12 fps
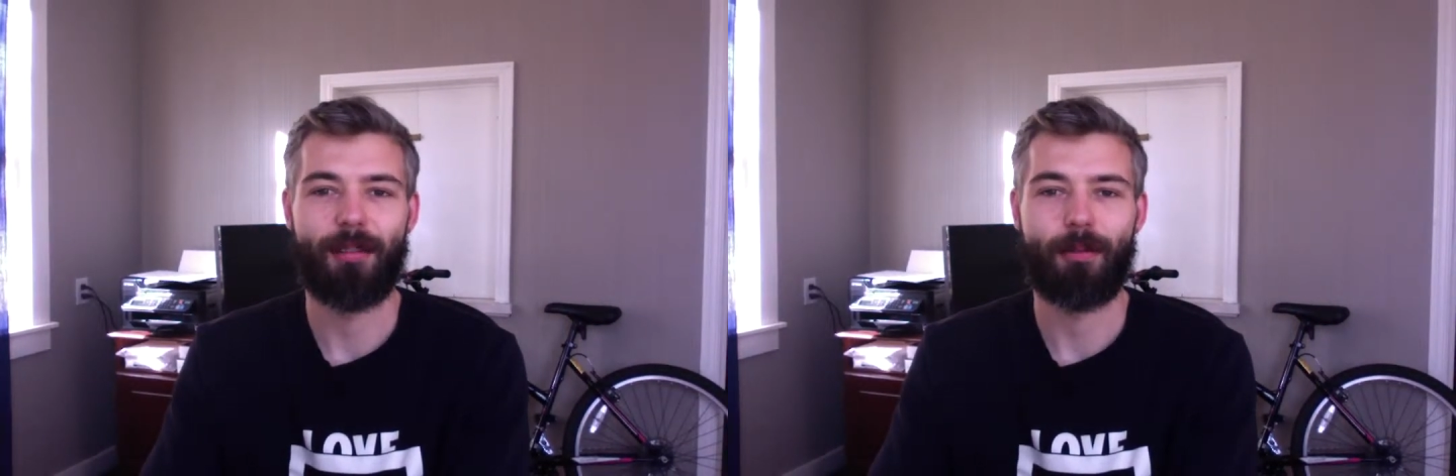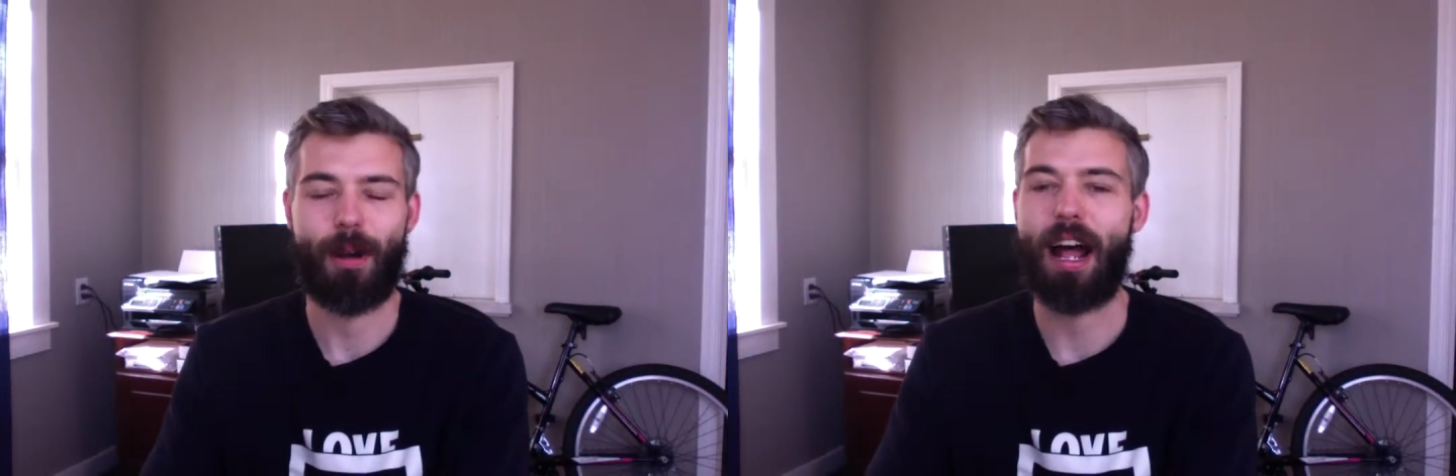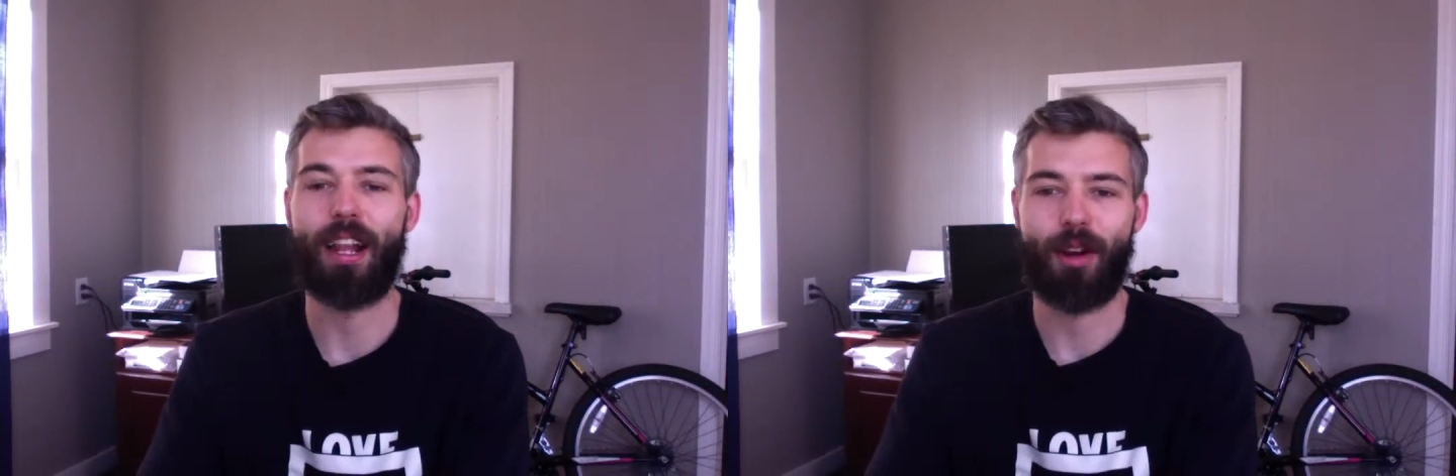
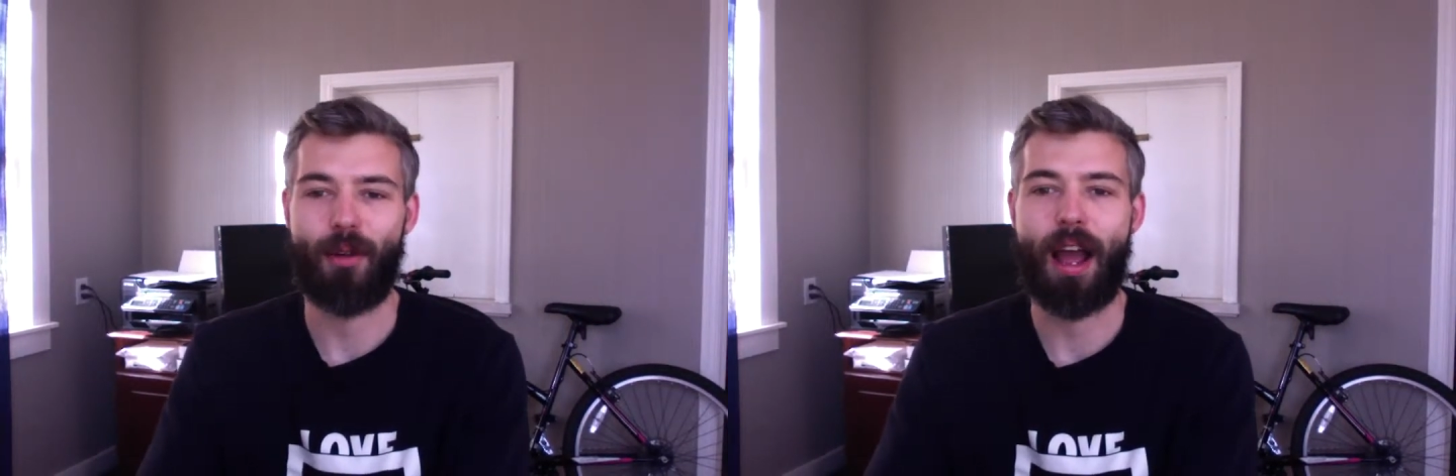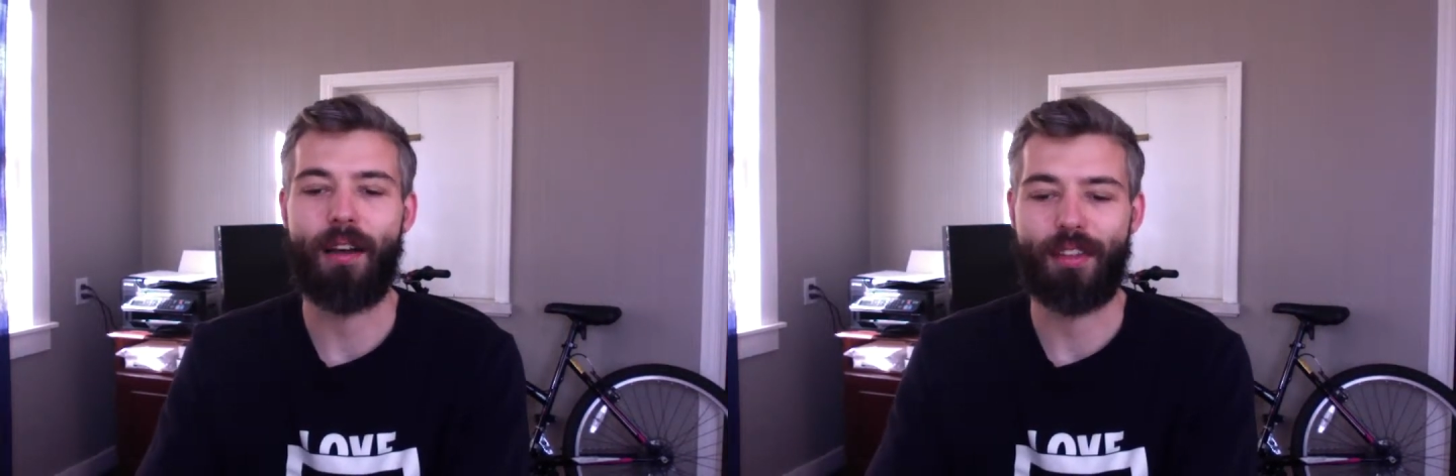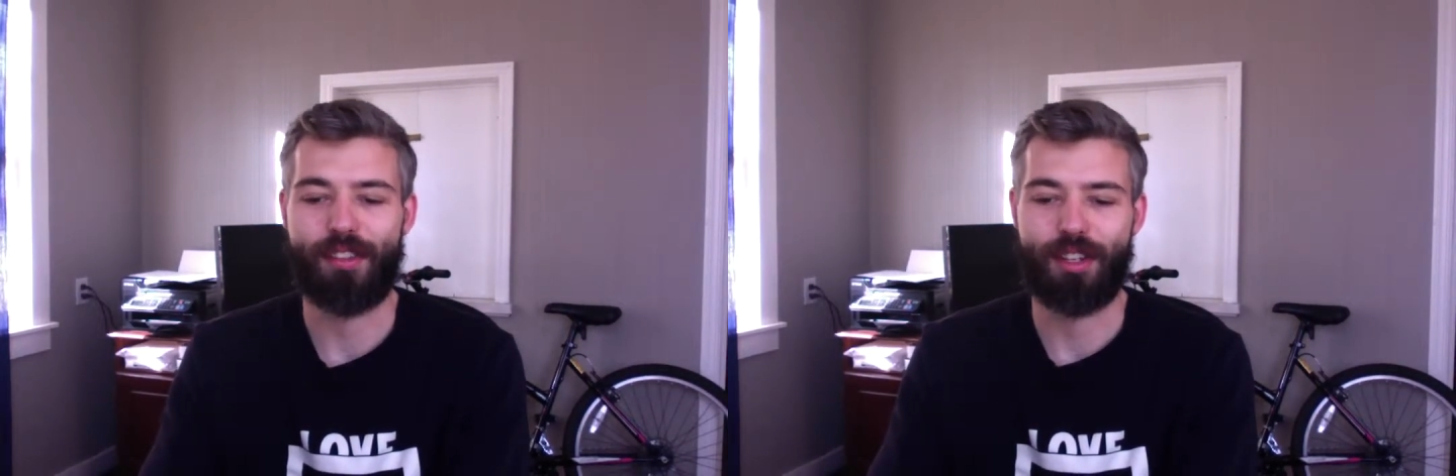rally
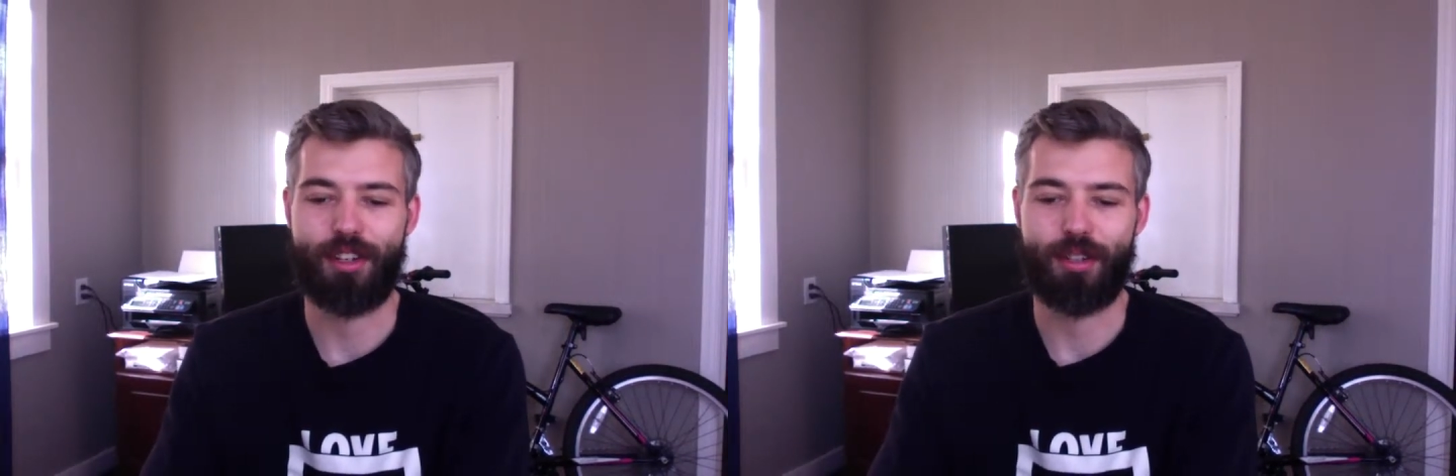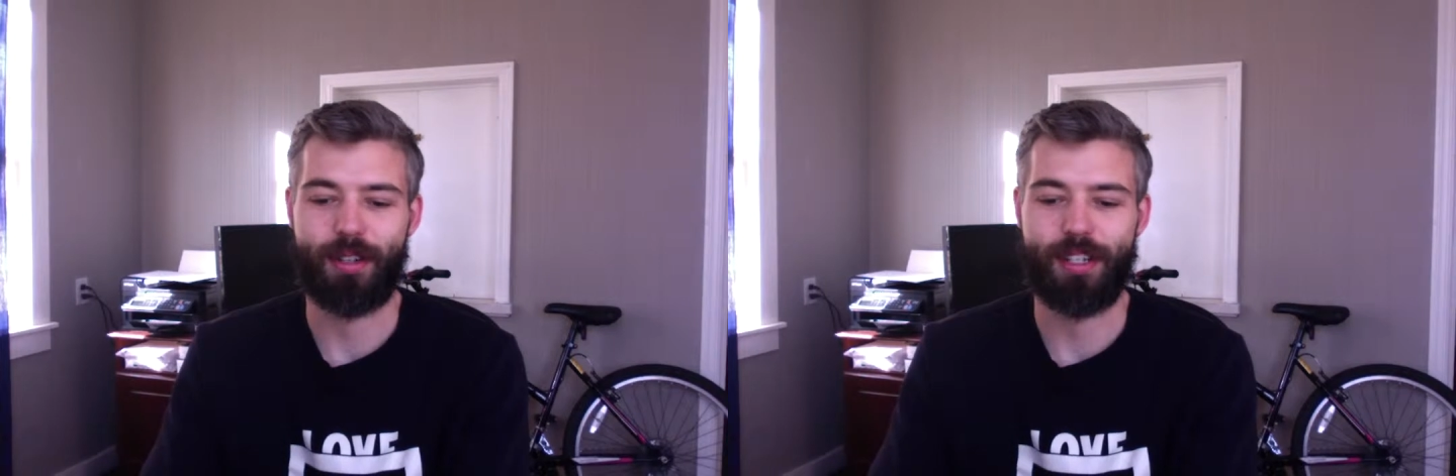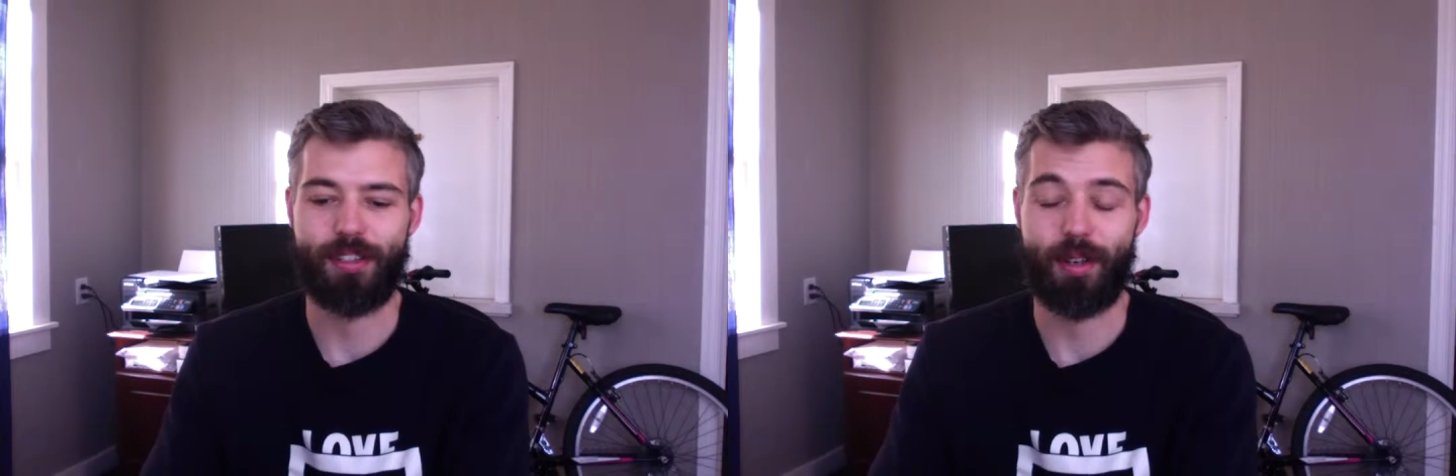around this injury.